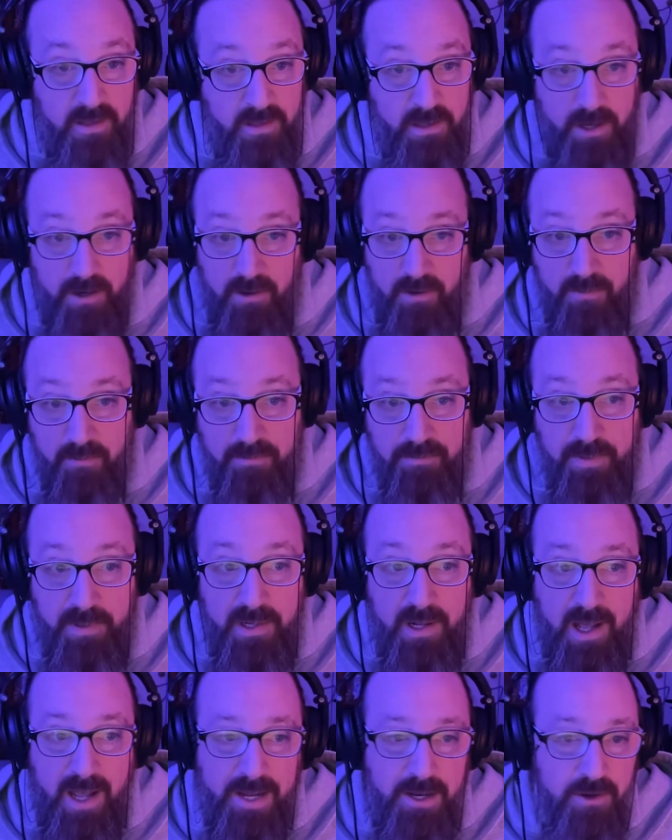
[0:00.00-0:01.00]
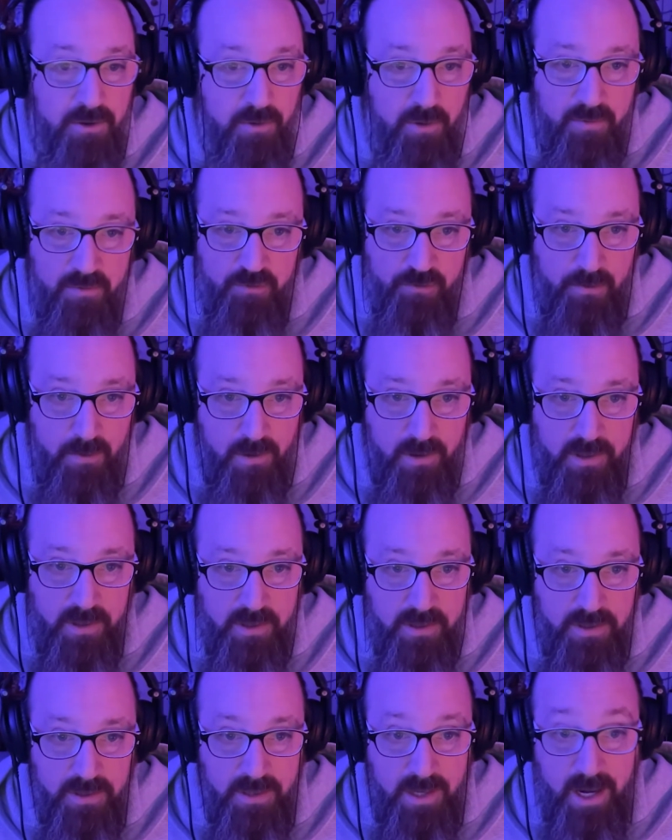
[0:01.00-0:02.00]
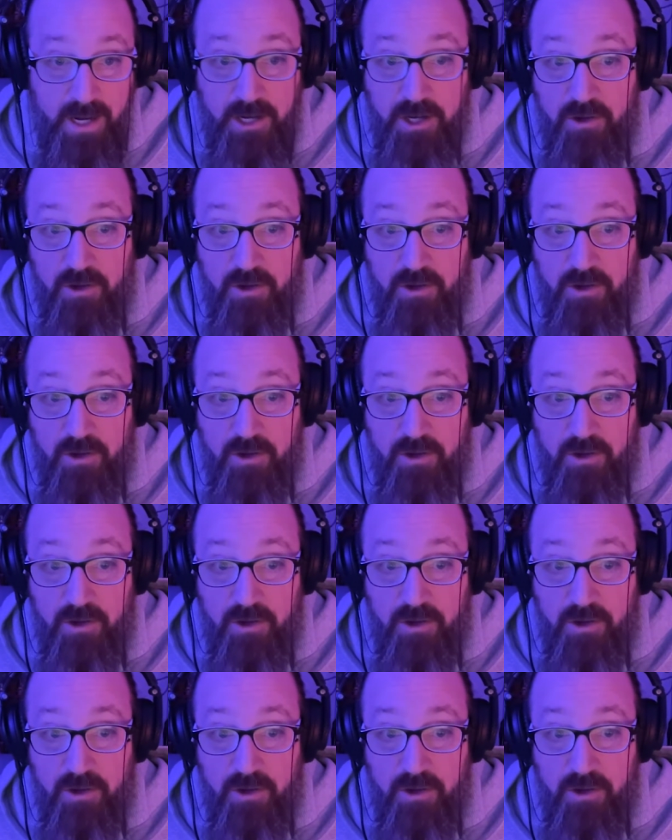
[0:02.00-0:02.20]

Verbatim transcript: You know, but I knew it was wrong. I